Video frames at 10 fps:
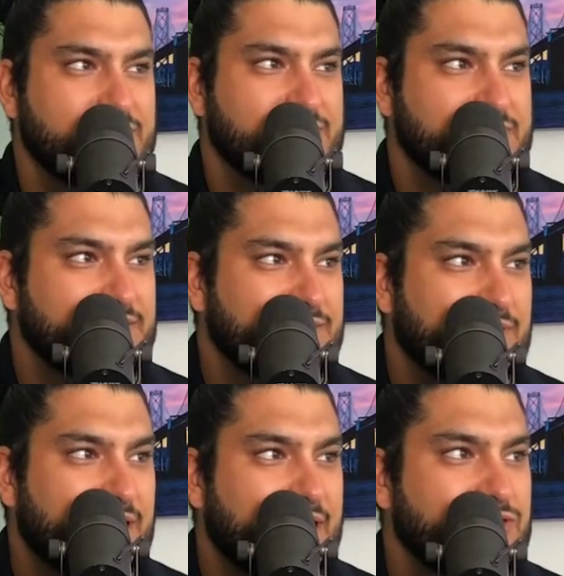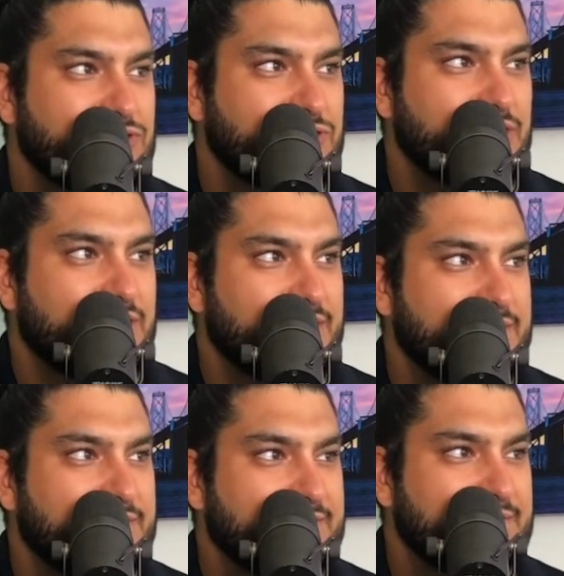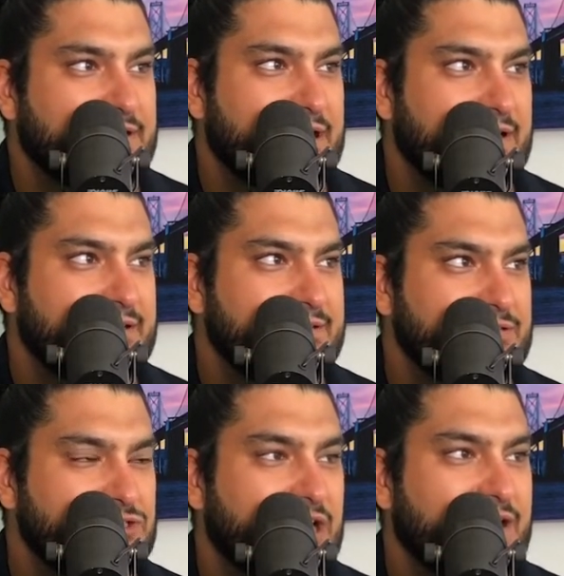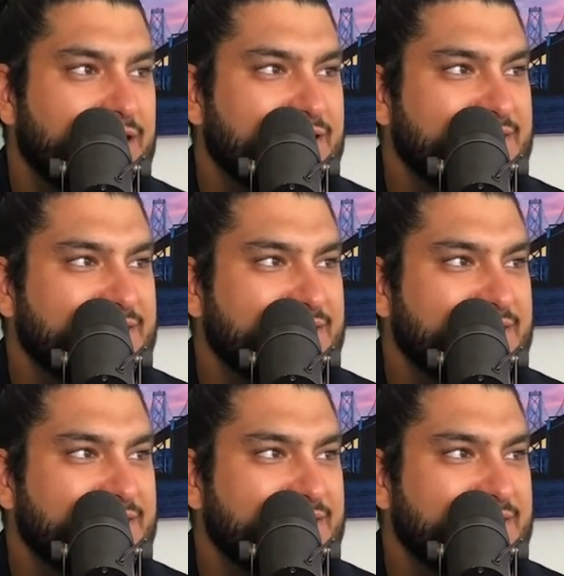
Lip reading: is extra kind of shady.